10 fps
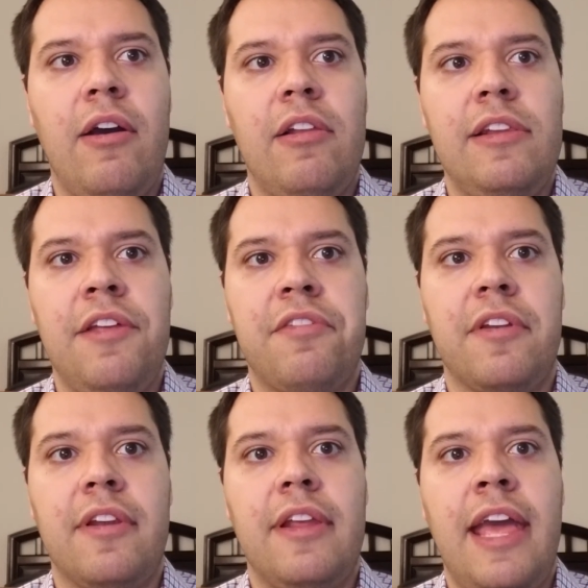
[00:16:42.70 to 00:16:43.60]

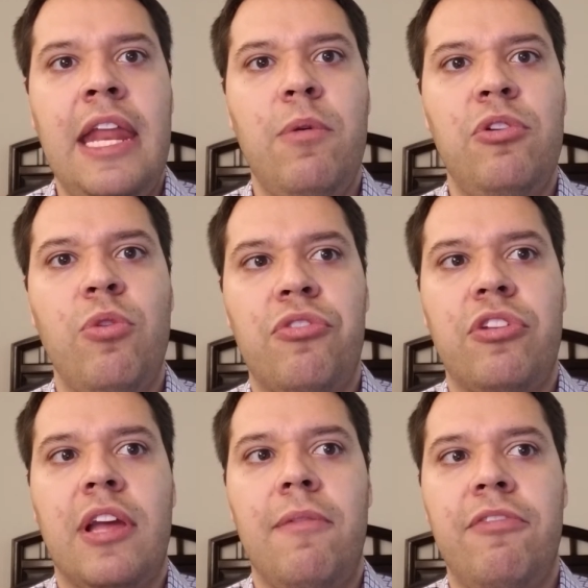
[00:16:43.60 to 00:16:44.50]
listen, anyone who wants
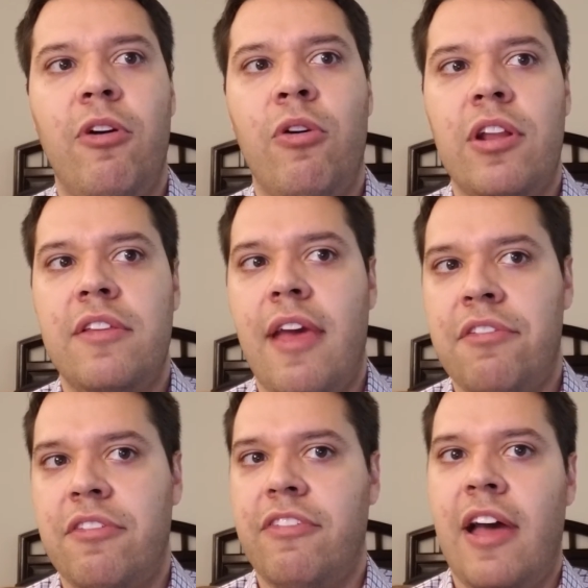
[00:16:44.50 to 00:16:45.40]
to come forward and
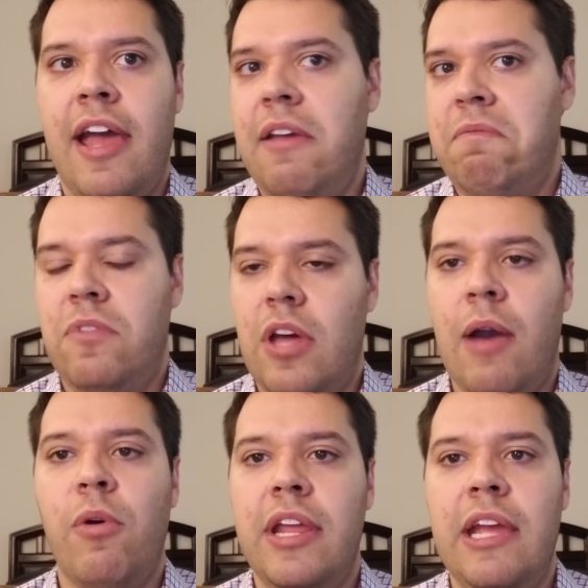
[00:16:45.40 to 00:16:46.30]
testify, I
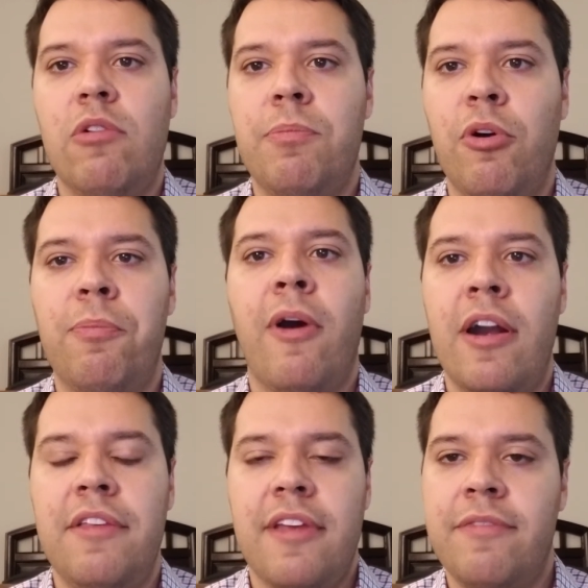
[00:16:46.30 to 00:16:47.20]
want to hear what both
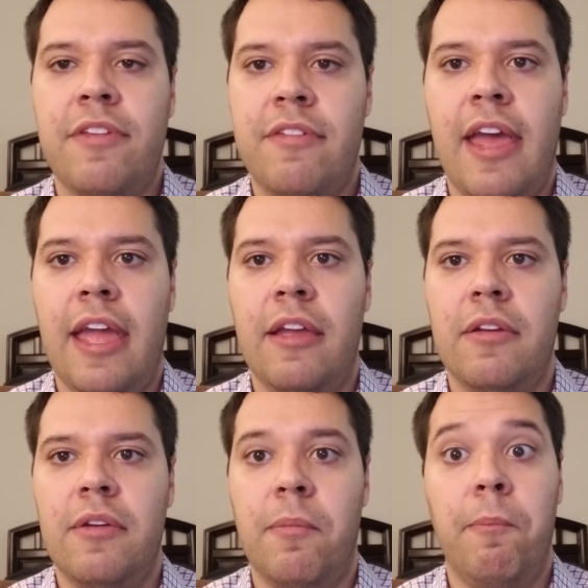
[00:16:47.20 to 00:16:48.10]
parties have to say.
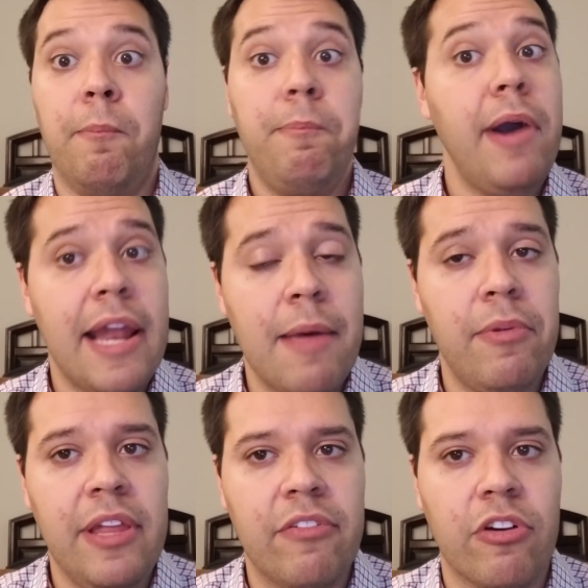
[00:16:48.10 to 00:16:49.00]
But I
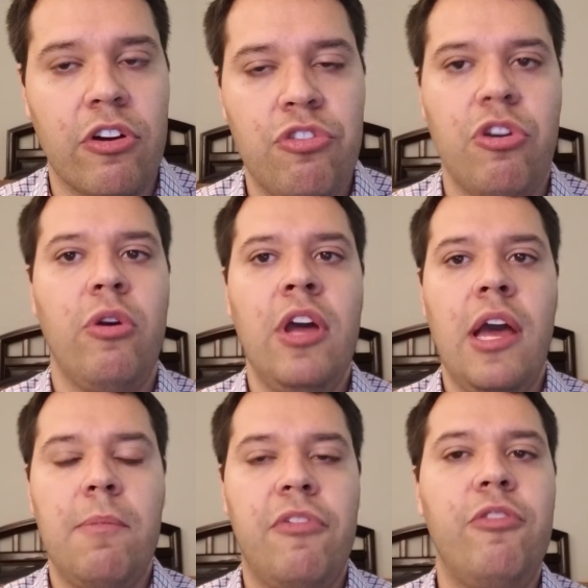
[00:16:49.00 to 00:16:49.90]
believe her. So
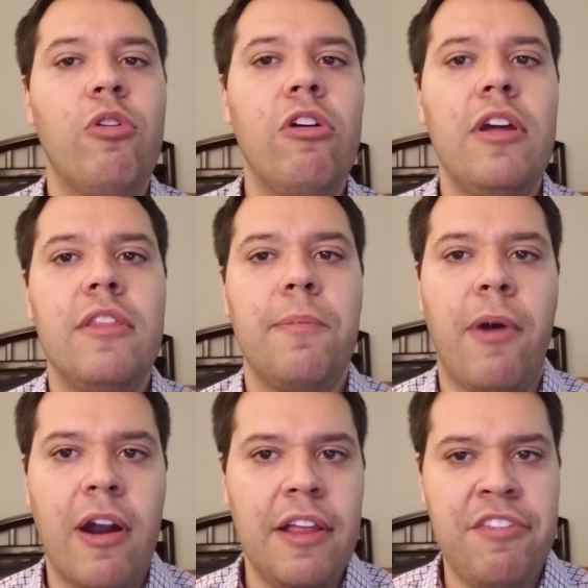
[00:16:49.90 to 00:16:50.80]
before the
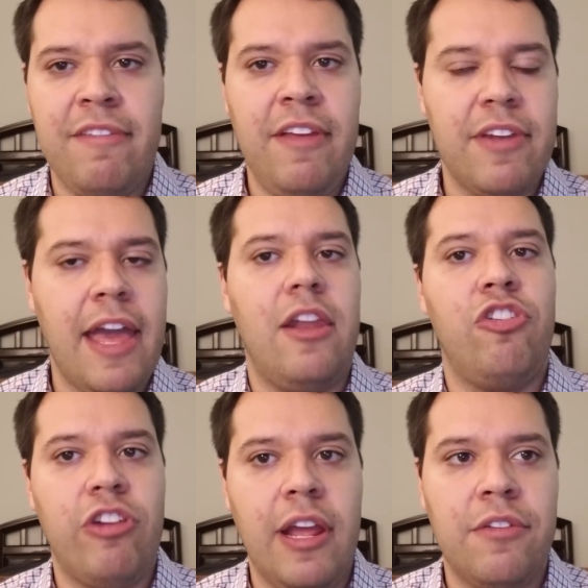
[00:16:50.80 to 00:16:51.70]
parties have even had a
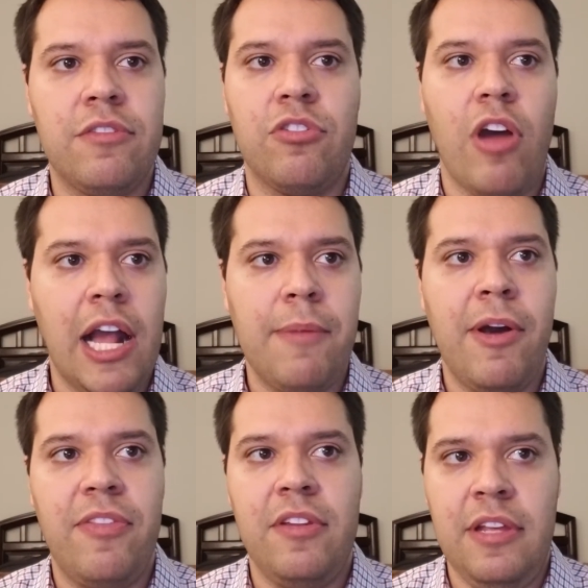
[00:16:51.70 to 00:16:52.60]
chance to talk
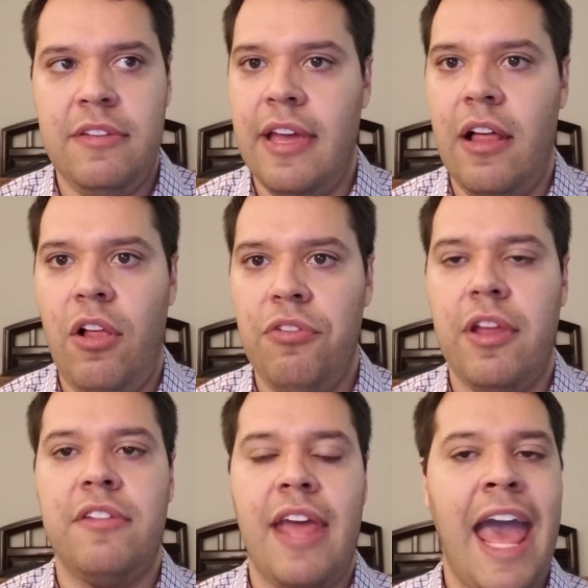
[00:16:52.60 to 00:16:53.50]
about the details
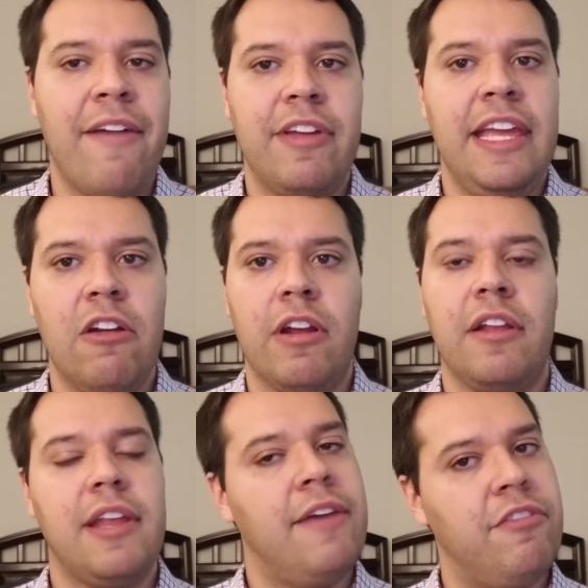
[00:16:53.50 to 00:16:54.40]
and to have a hearing,
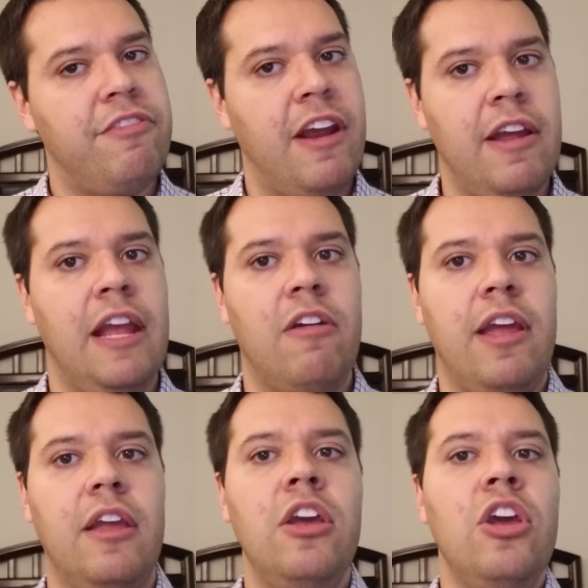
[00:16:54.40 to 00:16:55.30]
to have a fair
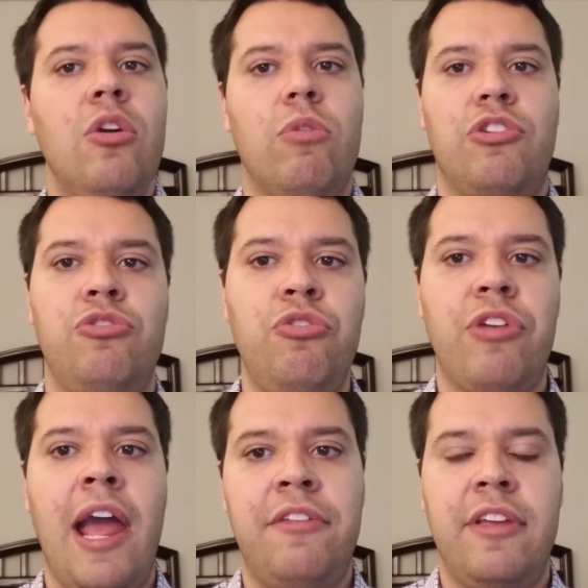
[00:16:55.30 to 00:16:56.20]
hearing where two
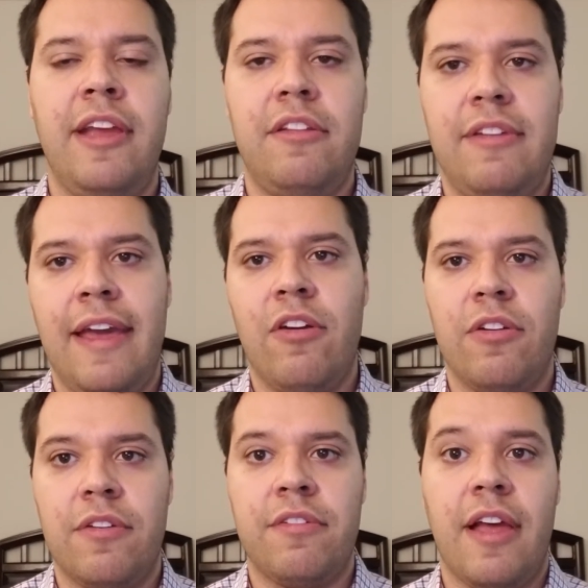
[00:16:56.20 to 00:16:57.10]
sides can get together
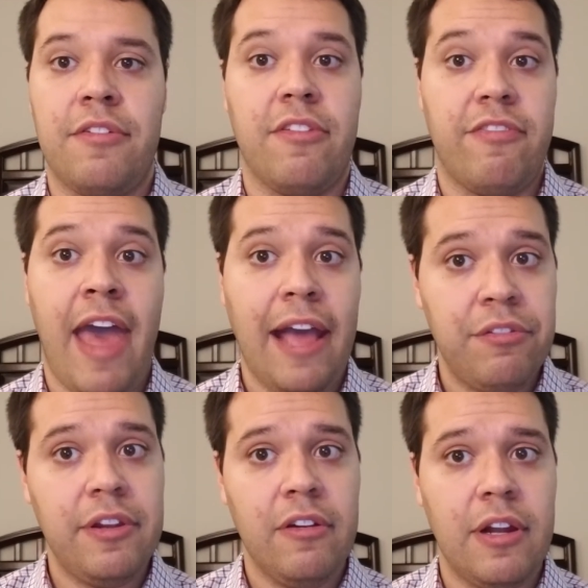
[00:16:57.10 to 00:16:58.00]
and discuss the facts
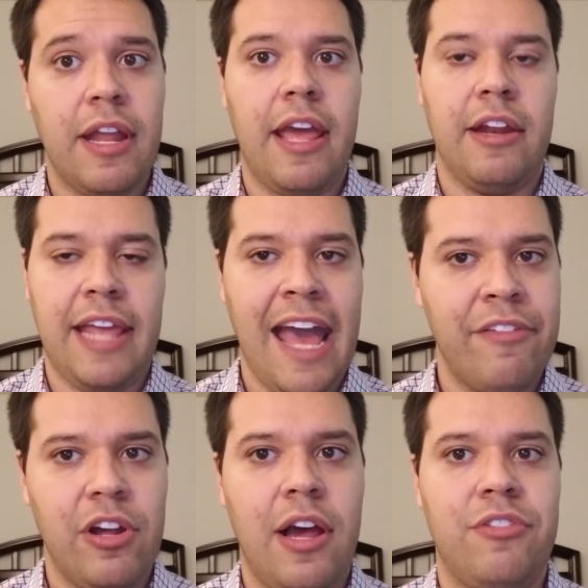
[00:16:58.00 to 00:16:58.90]
here, and
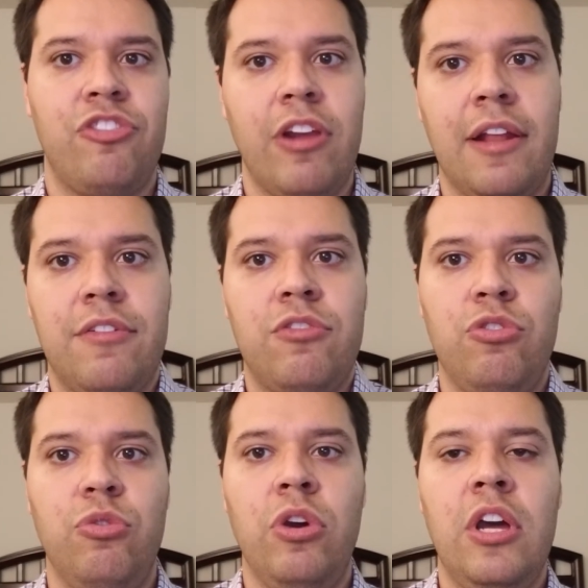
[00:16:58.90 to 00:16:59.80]
Kavanaugh has a chance
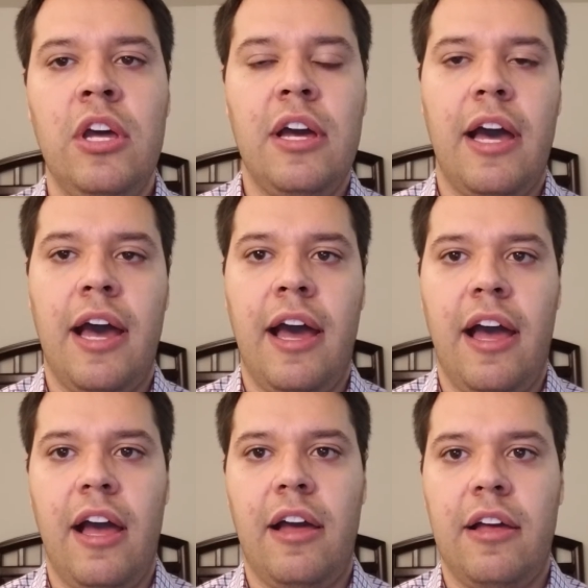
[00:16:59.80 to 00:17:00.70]
to
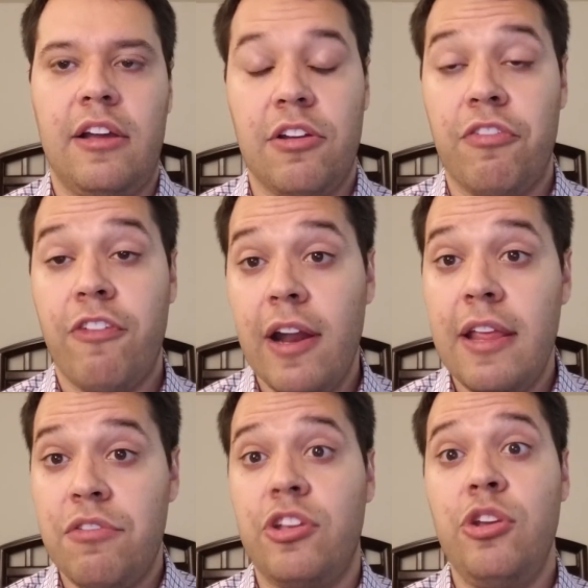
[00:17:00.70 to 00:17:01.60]
confront
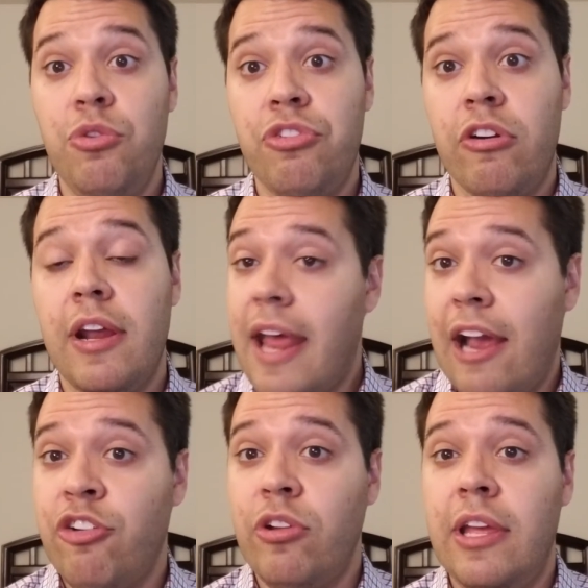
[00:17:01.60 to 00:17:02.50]
his accuser and
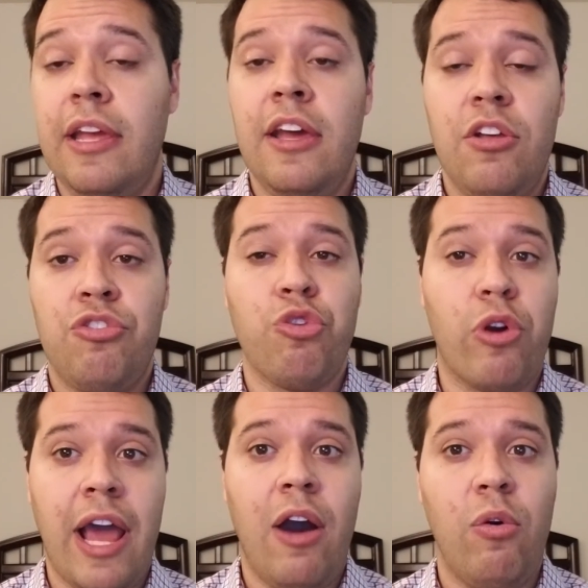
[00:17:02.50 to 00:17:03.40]
actually sort
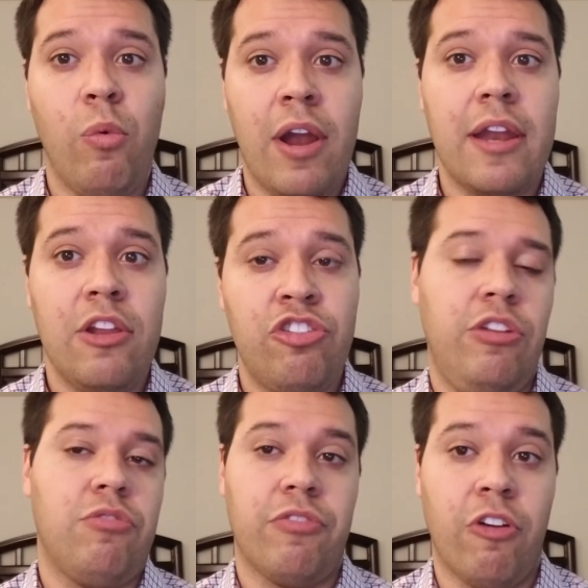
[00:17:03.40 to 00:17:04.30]
out what it is
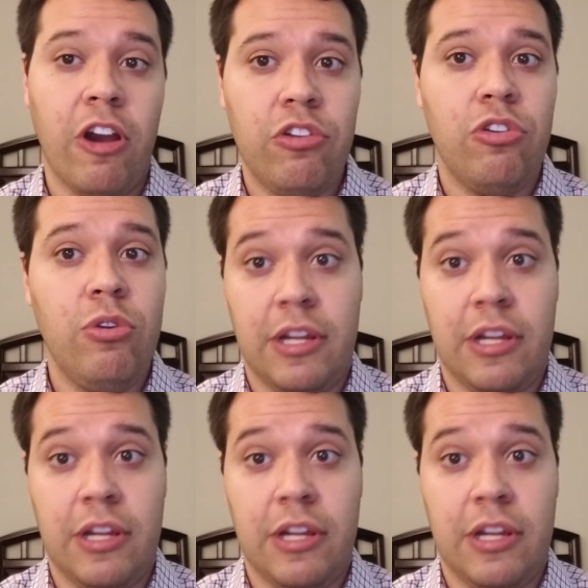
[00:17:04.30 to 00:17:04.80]
she's referring to and